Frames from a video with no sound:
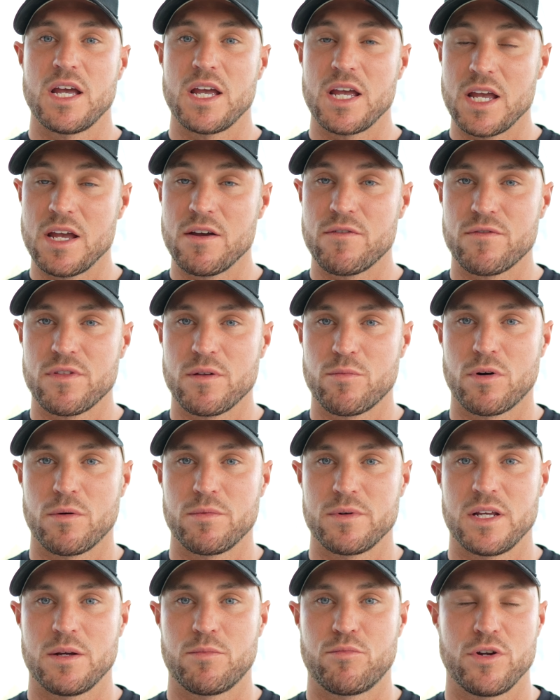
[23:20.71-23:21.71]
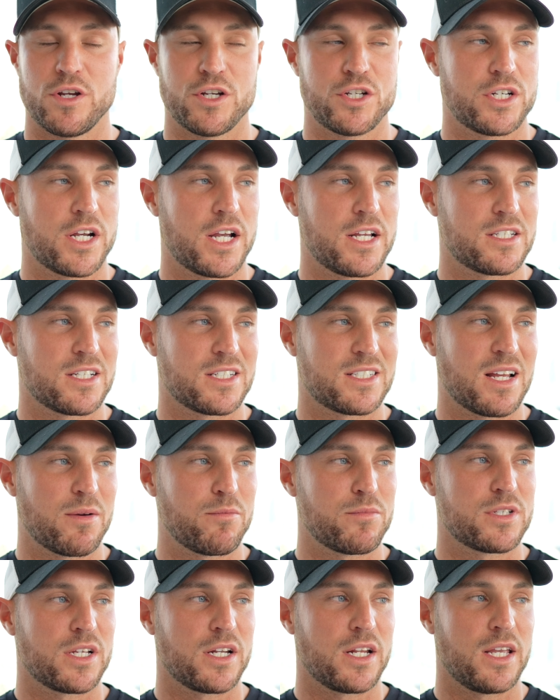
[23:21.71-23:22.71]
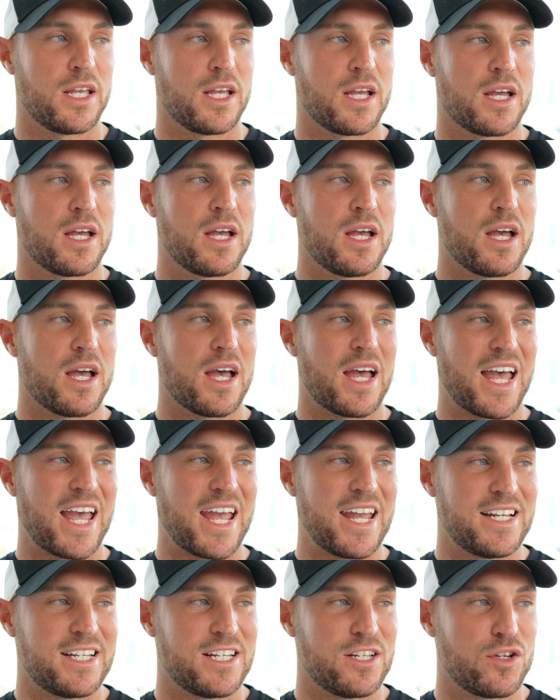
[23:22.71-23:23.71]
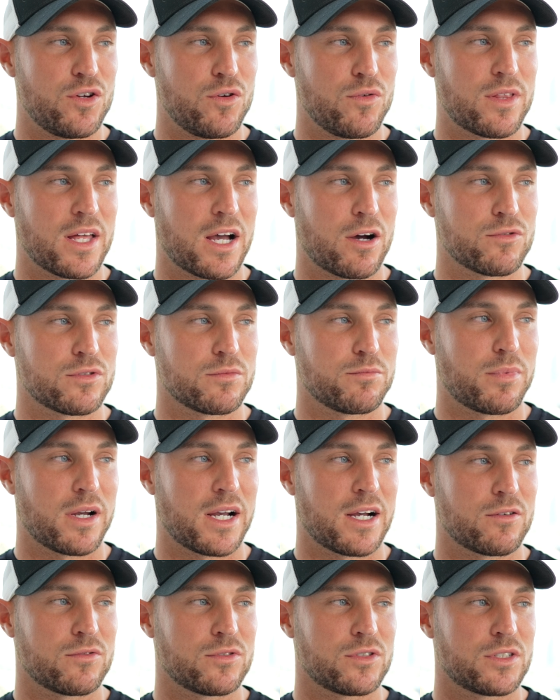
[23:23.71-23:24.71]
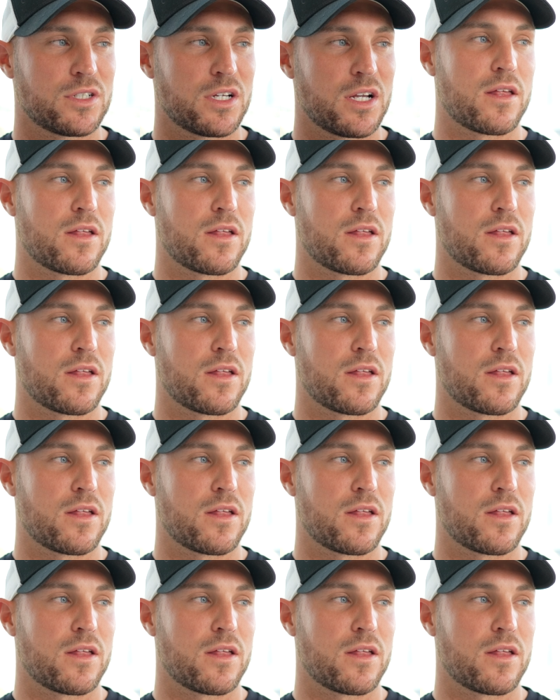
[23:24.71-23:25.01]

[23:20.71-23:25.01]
if the property appreciates at 10% a year at £82,000.